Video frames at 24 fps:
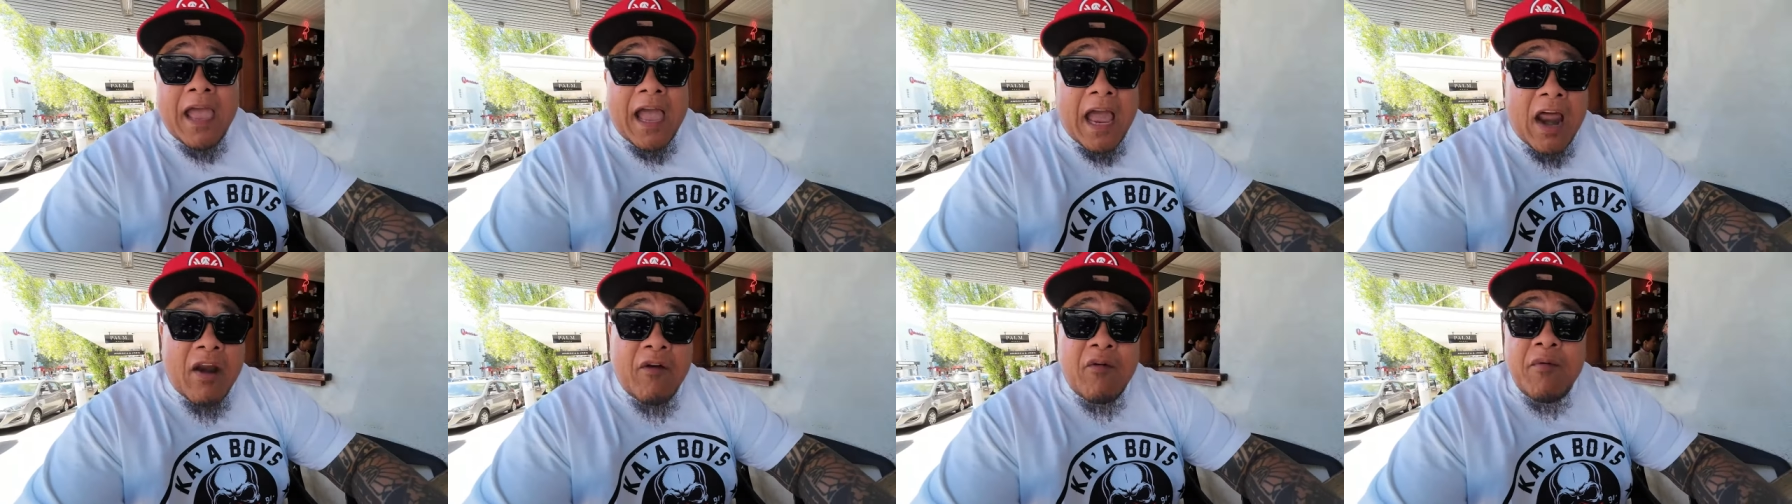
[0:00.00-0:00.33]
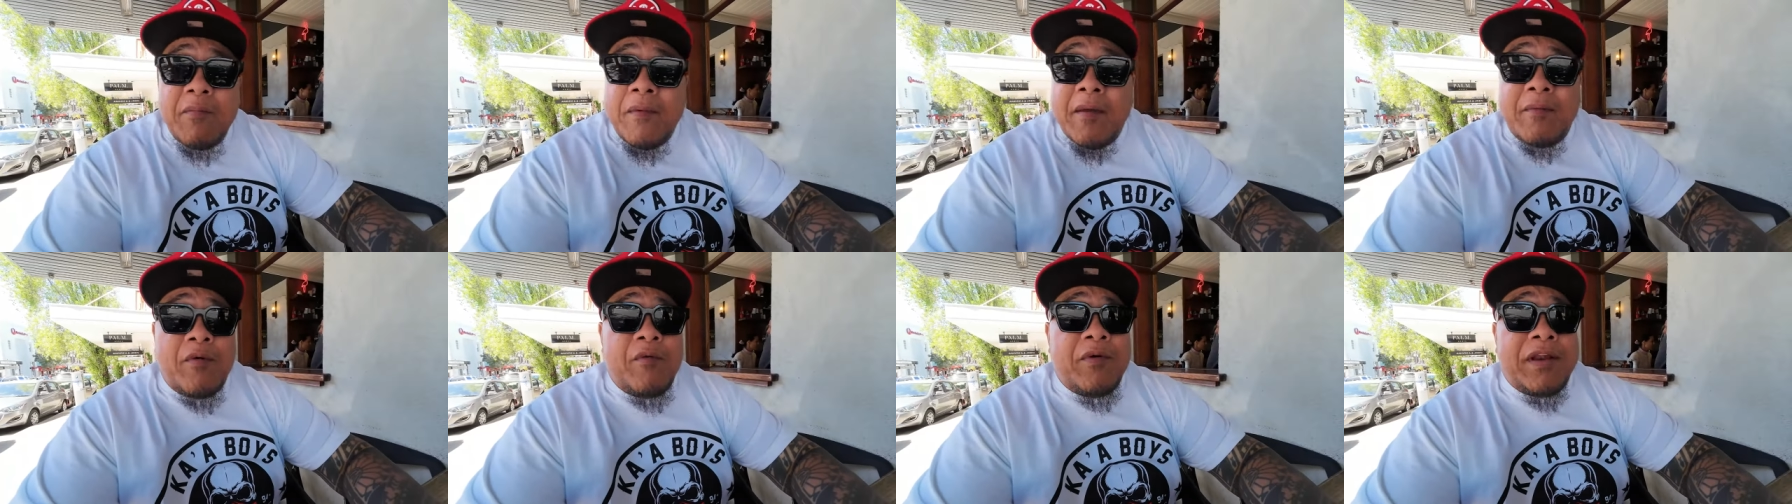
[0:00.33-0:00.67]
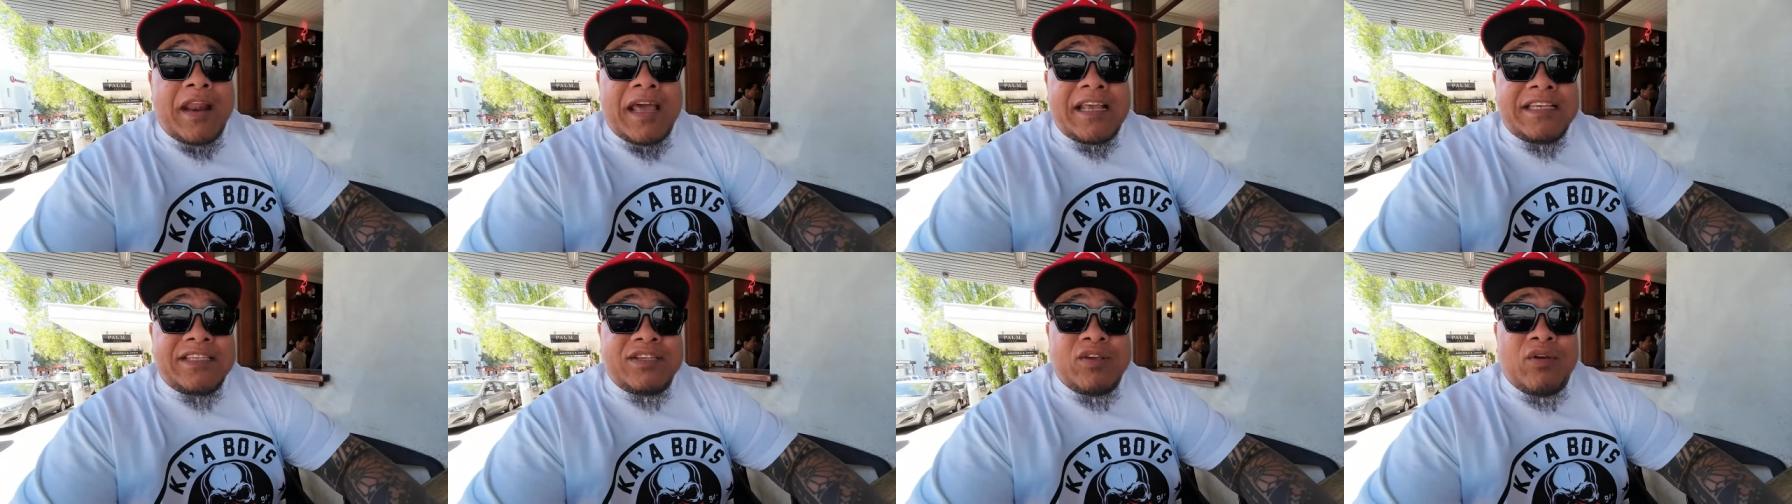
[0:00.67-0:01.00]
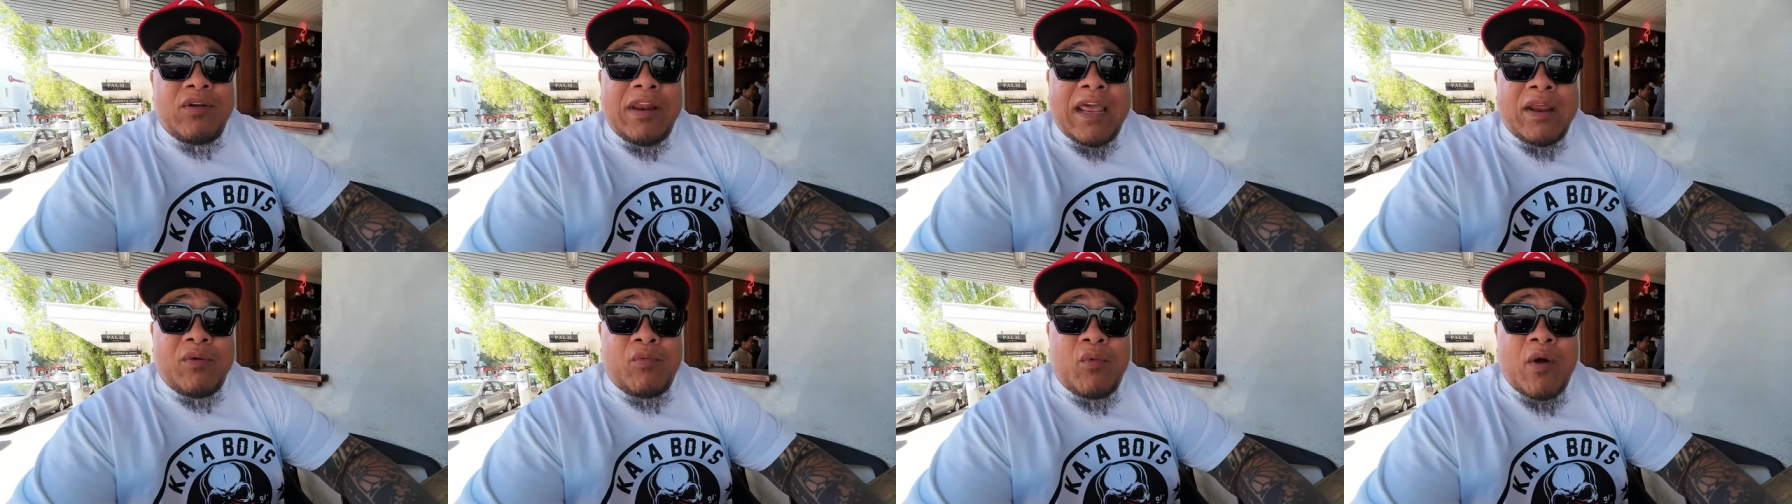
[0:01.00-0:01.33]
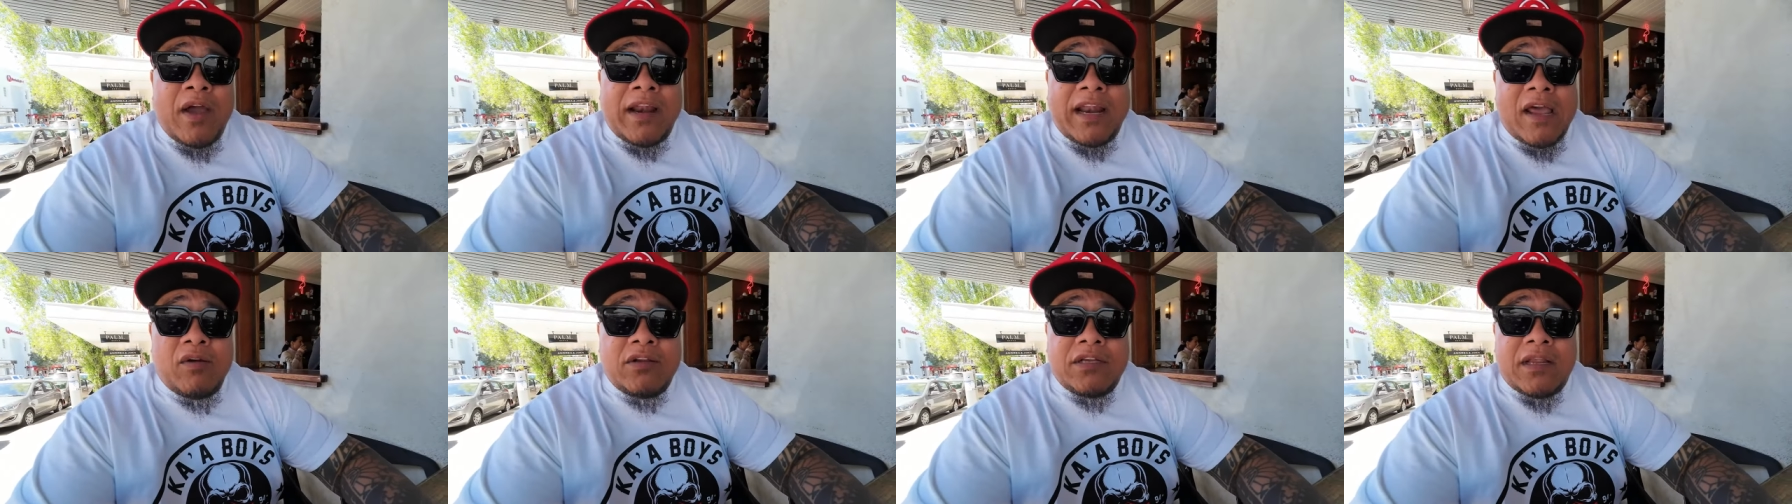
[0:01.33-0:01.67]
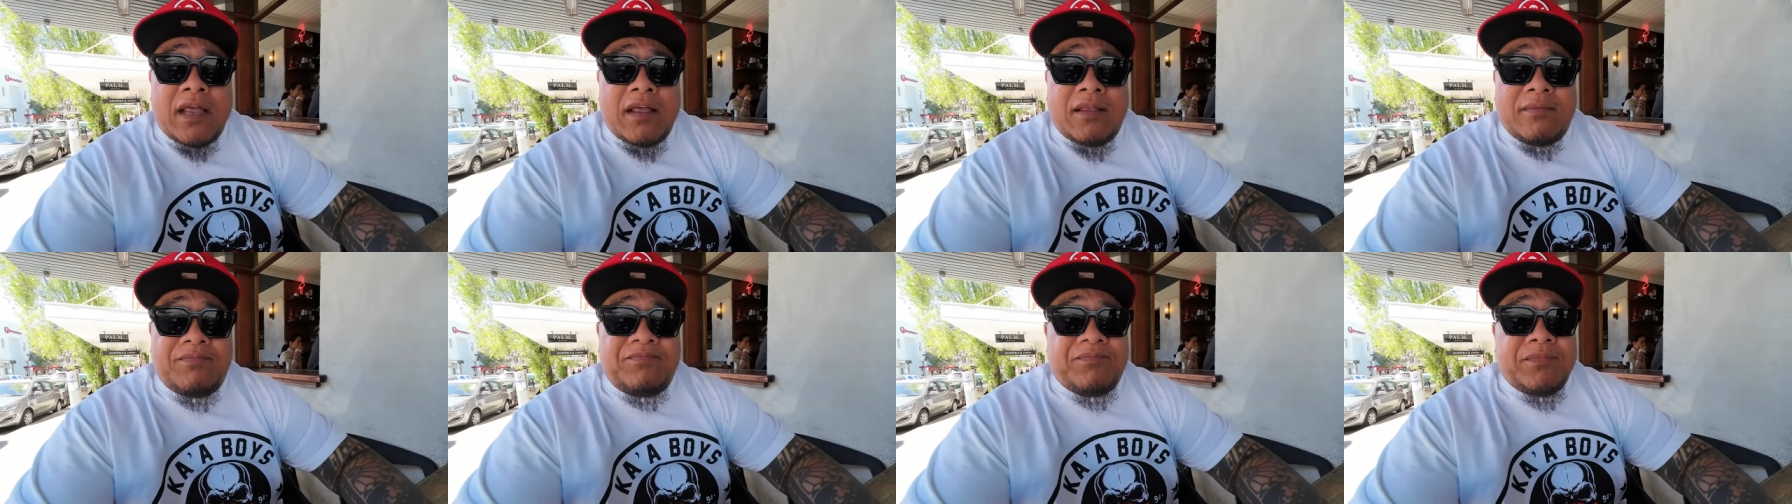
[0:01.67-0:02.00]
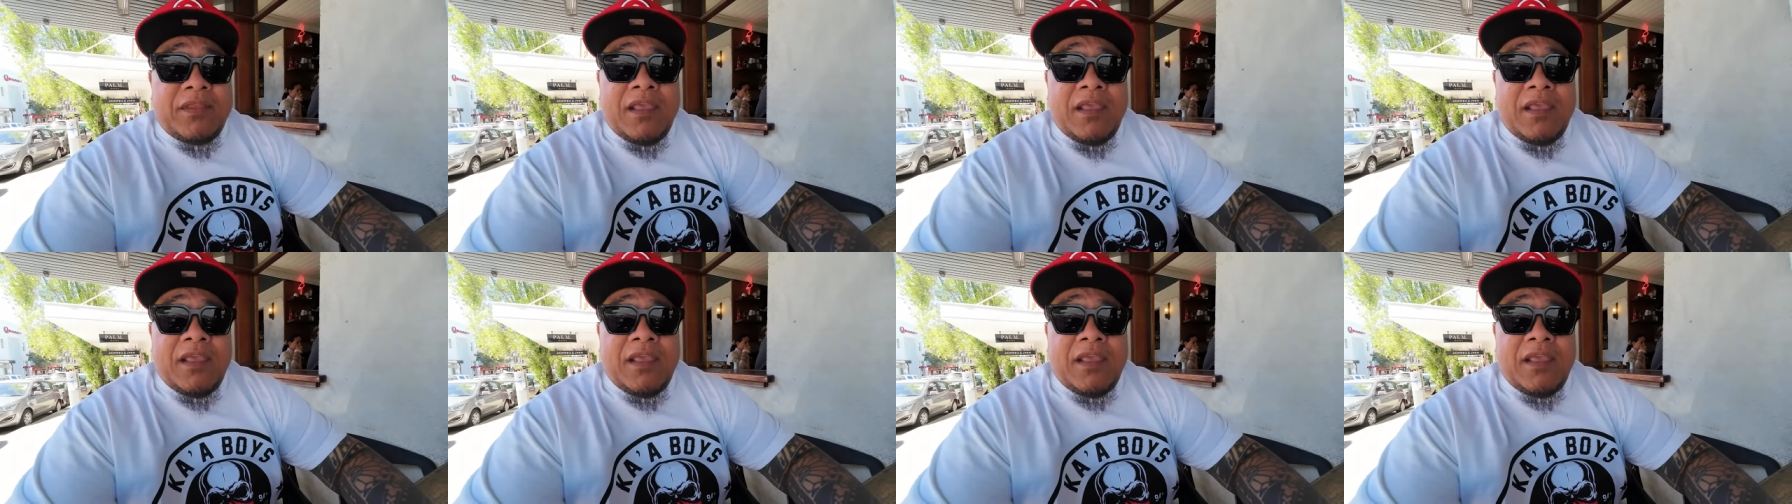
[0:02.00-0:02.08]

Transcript: I remember when I still had one. I was,